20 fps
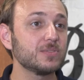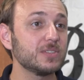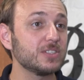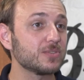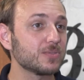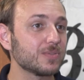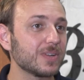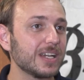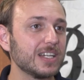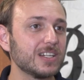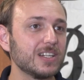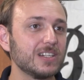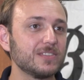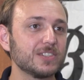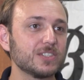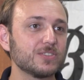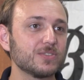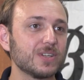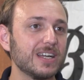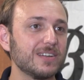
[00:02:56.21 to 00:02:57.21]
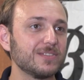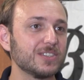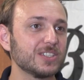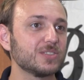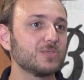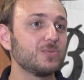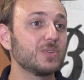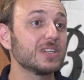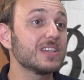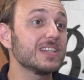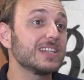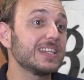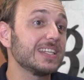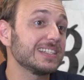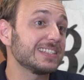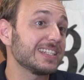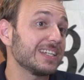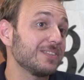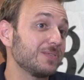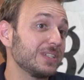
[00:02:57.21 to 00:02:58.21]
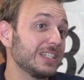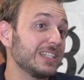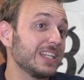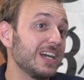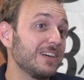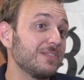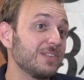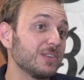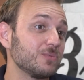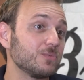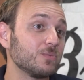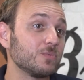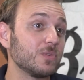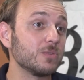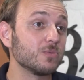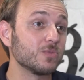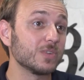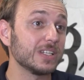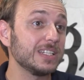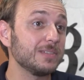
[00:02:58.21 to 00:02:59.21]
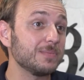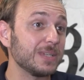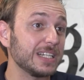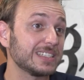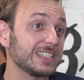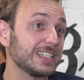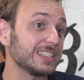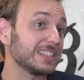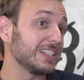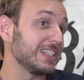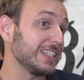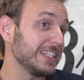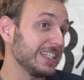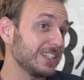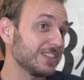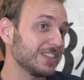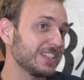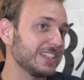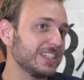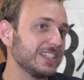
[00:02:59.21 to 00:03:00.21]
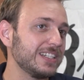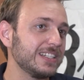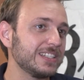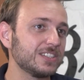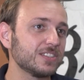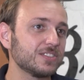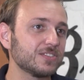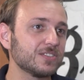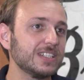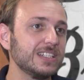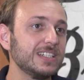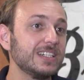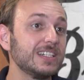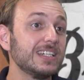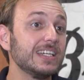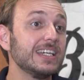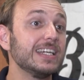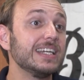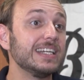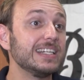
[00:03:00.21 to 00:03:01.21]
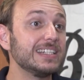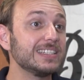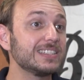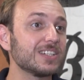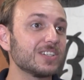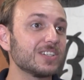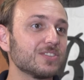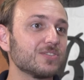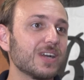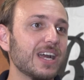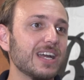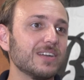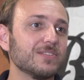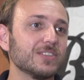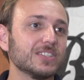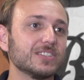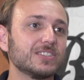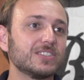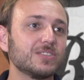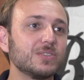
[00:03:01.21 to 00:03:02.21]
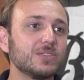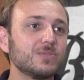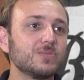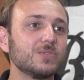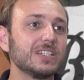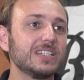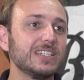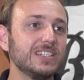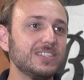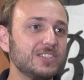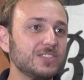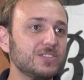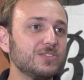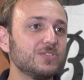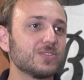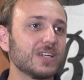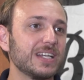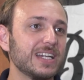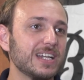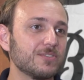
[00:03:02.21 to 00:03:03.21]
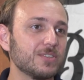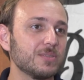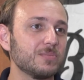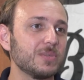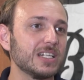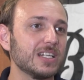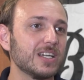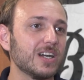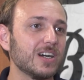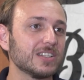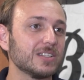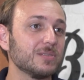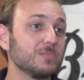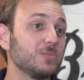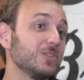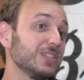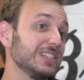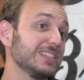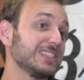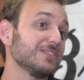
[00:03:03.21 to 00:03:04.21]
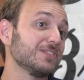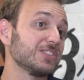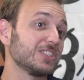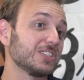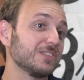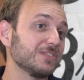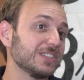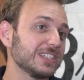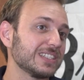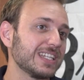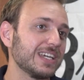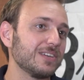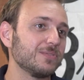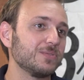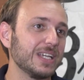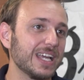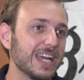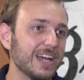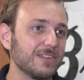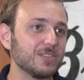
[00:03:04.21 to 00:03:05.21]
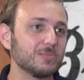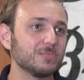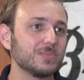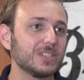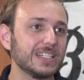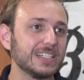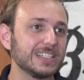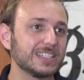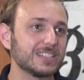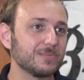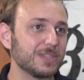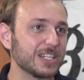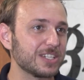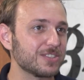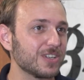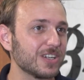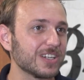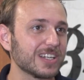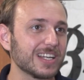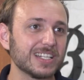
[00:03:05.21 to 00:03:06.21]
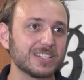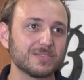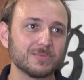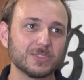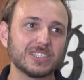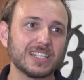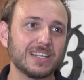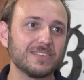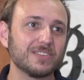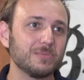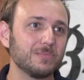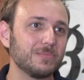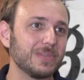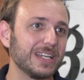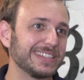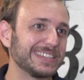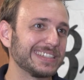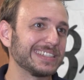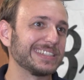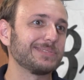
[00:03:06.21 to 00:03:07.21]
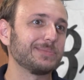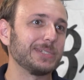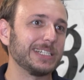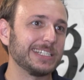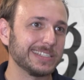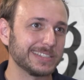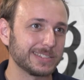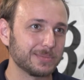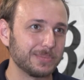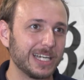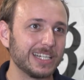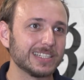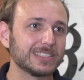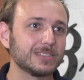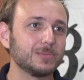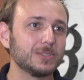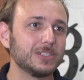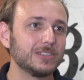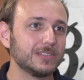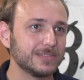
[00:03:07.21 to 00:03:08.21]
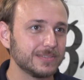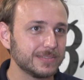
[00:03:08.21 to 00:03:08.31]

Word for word: We train all of our drivers. One of the things that we love and what really makes us a leader in the industry mm-hmm. is drivers. So we really do train everybody on the points of service that we have in place to make sure our customers have the best experience possible.